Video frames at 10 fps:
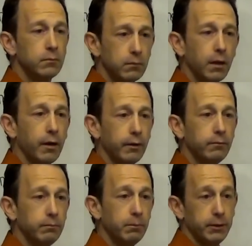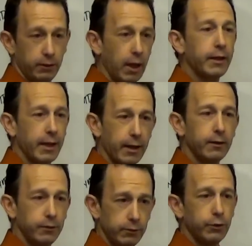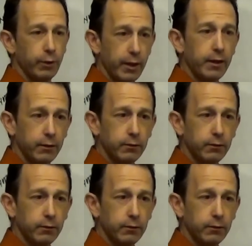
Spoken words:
Right on. But you like that? Do you enjoy that?